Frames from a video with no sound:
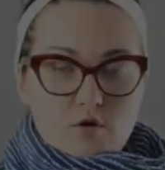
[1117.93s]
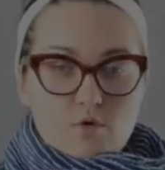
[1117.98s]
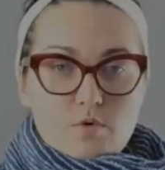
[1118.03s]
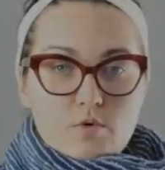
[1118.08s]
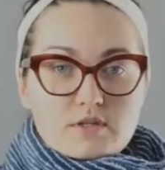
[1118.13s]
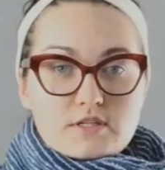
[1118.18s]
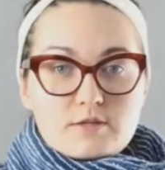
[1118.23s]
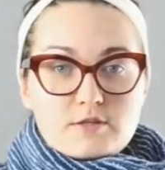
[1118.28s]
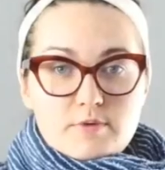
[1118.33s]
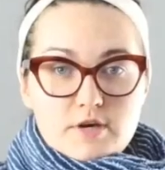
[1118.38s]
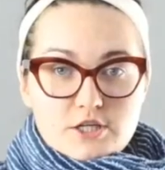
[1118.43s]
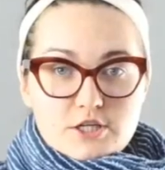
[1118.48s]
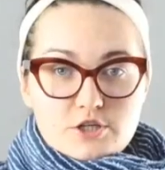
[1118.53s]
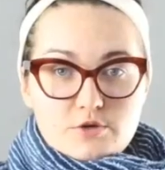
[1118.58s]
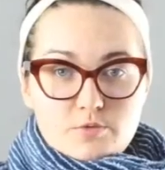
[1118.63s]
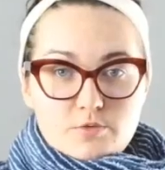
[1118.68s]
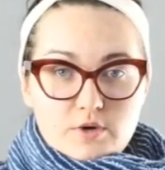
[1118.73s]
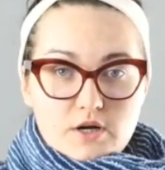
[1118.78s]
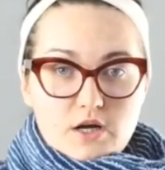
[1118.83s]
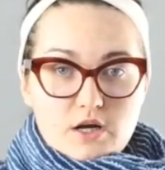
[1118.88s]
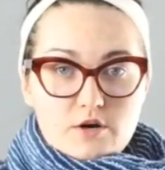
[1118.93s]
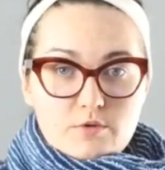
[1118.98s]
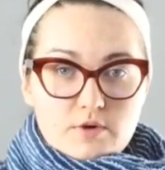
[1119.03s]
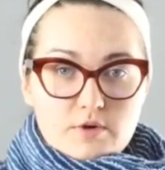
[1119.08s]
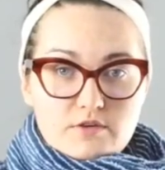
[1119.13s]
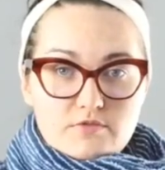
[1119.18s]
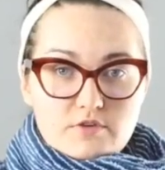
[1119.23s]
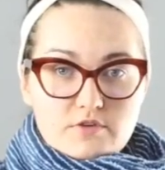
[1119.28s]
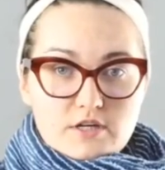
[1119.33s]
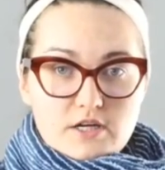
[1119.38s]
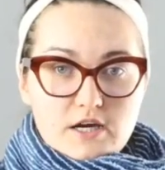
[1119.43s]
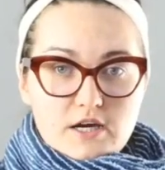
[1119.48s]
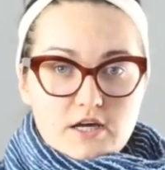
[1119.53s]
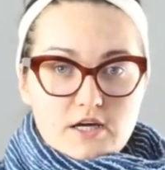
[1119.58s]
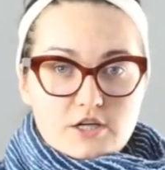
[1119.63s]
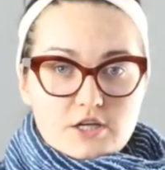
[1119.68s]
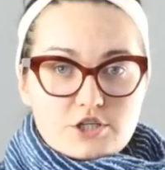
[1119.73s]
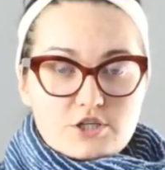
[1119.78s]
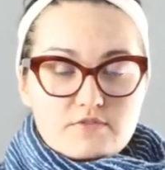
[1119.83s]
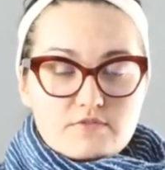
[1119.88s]
Once the patient went on a wheat-free
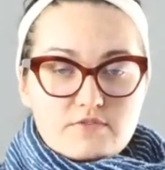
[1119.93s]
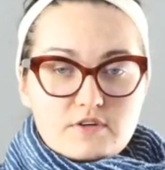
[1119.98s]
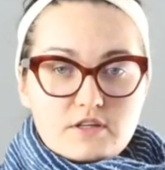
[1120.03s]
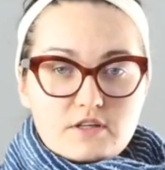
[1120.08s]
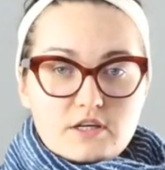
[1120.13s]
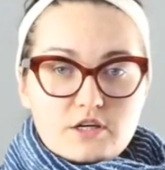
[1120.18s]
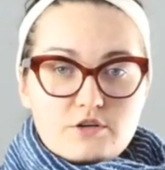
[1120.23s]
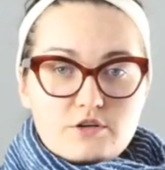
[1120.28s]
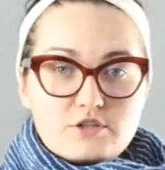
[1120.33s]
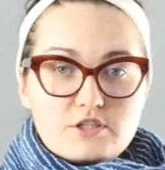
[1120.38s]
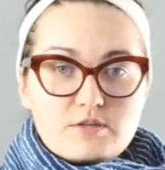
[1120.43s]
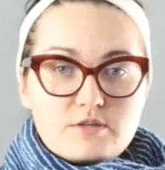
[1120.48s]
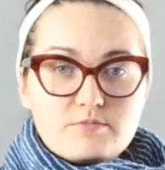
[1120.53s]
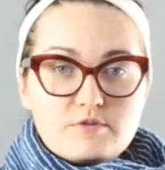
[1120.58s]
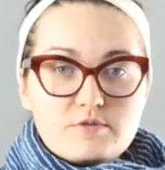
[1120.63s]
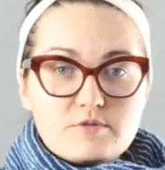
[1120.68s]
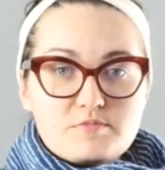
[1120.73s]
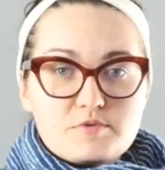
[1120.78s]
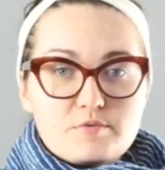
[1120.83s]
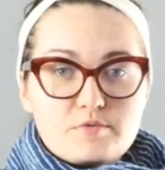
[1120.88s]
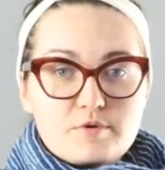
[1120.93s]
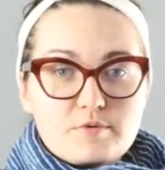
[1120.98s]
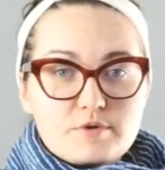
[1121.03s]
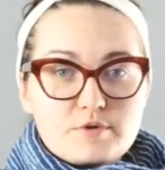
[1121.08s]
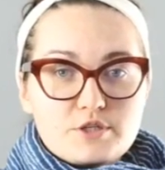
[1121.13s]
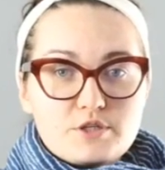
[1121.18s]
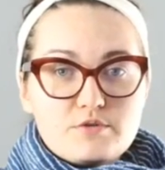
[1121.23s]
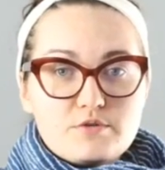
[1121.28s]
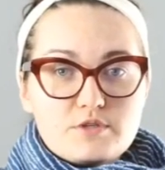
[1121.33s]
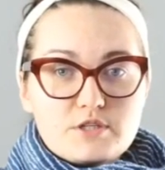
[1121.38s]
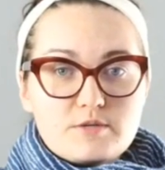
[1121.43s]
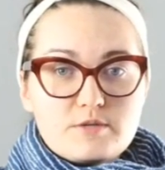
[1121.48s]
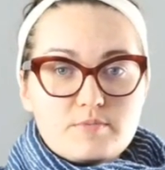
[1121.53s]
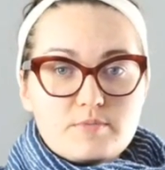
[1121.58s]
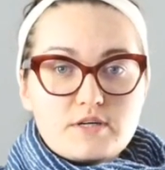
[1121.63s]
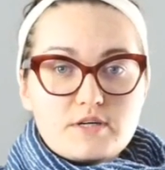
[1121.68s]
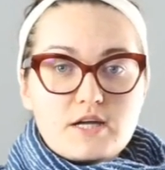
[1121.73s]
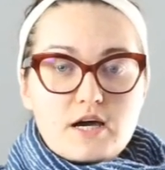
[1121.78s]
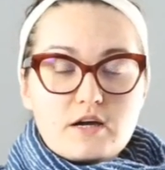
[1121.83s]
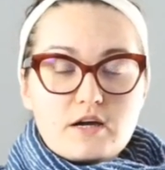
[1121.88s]
diet, she felt like her symptoms were reduced,
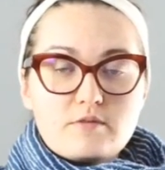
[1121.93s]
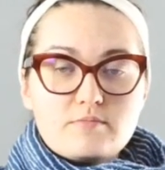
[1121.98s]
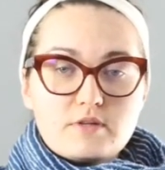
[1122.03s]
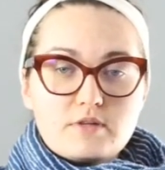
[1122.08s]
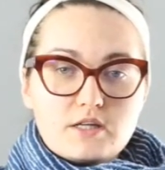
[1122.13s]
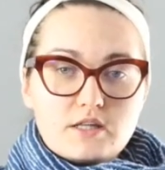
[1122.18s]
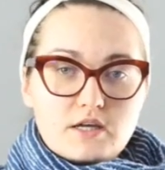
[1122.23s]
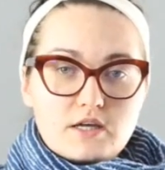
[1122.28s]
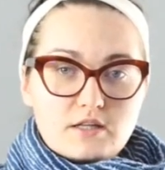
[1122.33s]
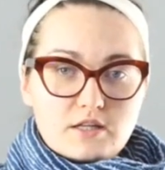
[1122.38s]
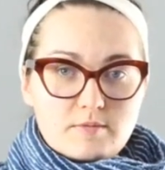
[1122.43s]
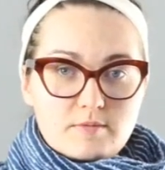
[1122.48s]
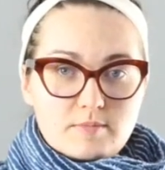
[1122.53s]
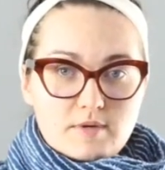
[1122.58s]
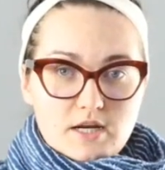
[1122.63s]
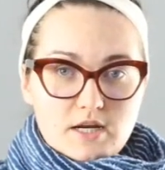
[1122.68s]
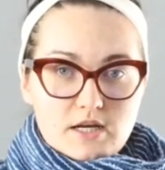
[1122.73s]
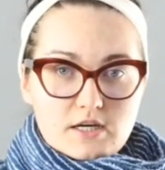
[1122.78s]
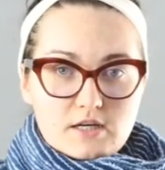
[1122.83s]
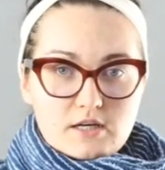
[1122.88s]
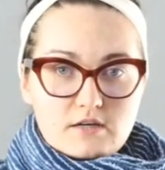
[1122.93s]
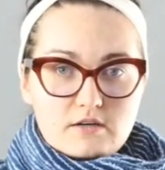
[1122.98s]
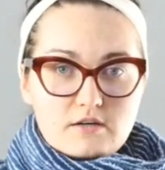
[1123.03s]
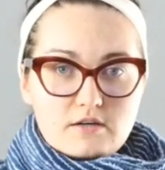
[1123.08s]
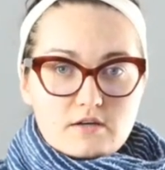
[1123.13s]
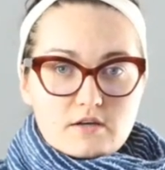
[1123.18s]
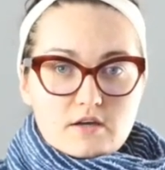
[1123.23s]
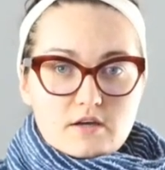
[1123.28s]
but not completely eliminated.